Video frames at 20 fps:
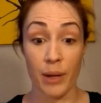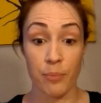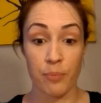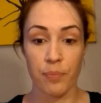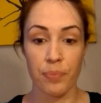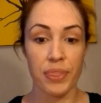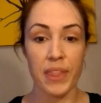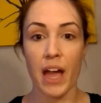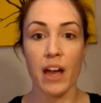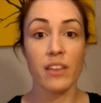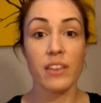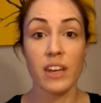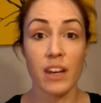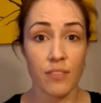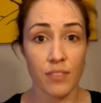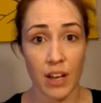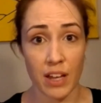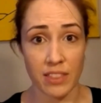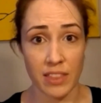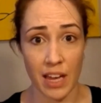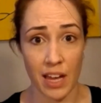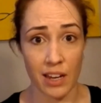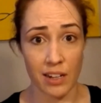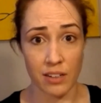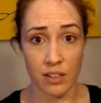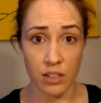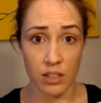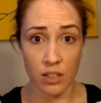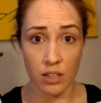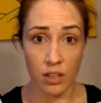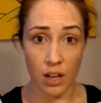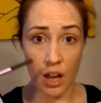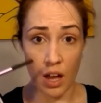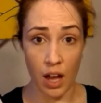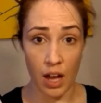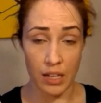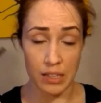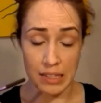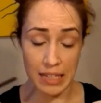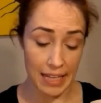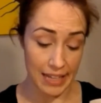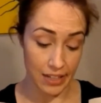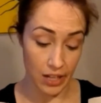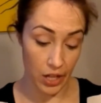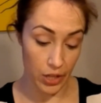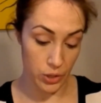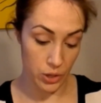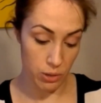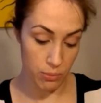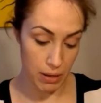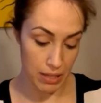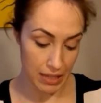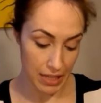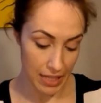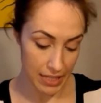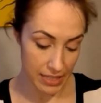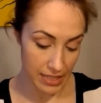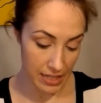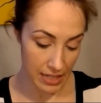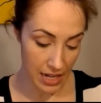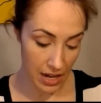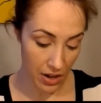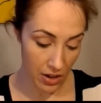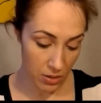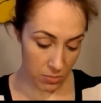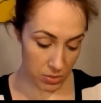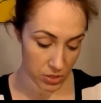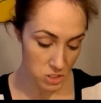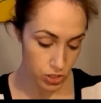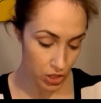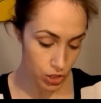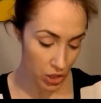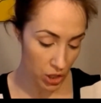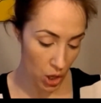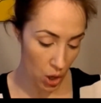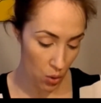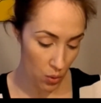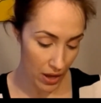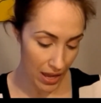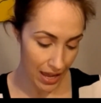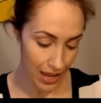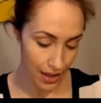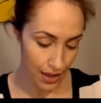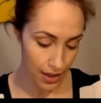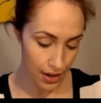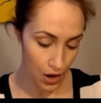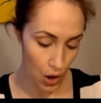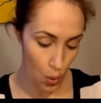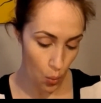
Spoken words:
Now that I've got that light color on my lids, now I'm just gonna go in